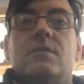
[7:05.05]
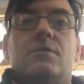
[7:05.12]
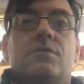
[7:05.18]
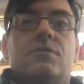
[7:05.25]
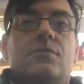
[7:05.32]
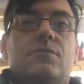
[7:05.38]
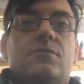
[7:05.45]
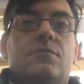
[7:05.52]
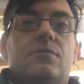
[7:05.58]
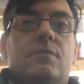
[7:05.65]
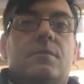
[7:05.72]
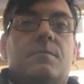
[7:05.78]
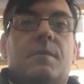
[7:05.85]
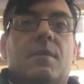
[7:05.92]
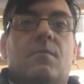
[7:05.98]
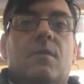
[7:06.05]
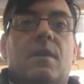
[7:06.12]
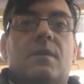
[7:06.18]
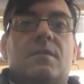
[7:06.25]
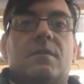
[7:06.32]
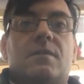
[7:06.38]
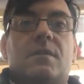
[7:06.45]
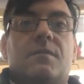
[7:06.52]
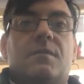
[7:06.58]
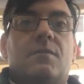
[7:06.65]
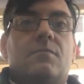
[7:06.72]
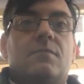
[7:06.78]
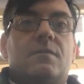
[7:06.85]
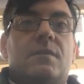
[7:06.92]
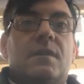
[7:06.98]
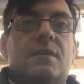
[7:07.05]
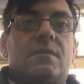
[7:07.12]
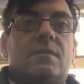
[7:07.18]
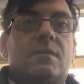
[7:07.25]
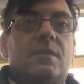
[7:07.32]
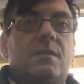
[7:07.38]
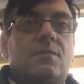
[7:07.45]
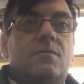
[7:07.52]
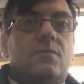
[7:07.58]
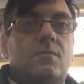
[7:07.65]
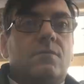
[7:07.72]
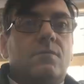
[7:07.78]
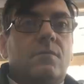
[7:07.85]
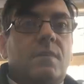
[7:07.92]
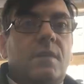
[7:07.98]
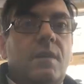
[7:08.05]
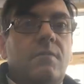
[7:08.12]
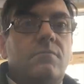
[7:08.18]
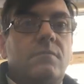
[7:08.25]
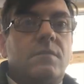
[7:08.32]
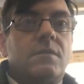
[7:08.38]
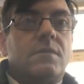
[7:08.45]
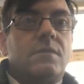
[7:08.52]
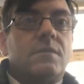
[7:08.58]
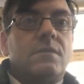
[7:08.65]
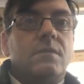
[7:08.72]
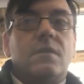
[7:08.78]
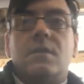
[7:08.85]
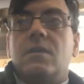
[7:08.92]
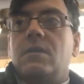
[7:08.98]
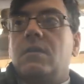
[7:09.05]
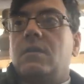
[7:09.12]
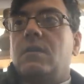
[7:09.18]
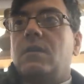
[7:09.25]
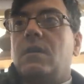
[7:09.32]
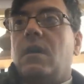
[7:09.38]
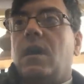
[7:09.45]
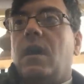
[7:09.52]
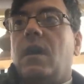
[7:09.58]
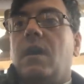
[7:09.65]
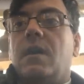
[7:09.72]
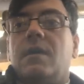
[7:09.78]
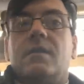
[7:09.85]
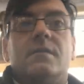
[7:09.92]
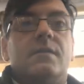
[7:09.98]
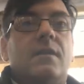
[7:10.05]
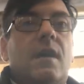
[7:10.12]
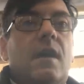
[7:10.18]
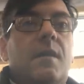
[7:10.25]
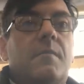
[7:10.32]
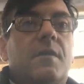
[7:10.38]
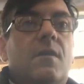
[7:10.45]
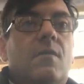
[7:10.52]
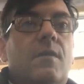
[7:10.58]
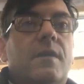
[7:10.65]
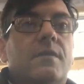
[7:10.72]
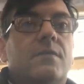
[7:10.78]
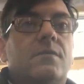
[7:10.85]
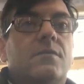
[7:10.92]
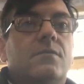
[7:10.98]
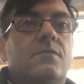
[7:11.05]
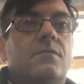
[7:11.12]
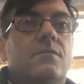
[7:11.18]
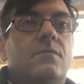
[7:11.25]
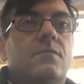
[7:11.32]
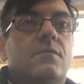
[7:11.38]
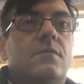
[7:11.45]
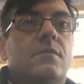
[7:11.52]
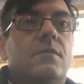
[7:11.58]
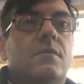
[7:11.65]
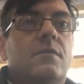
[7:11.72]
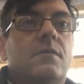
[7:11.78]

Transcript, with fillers: It's been a while since I've used this. Let's go to accounts. And I'm going to